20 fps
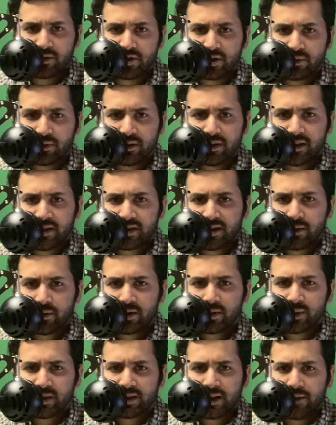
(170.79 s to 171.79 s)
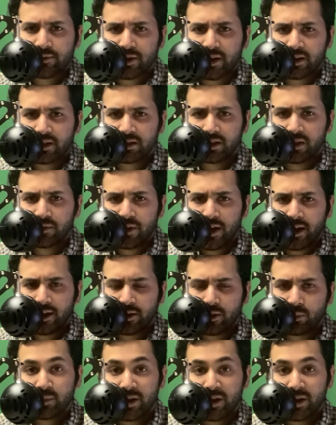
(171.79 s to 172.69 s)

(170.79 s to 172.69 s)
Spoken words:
So the series was left on a cliffhanger.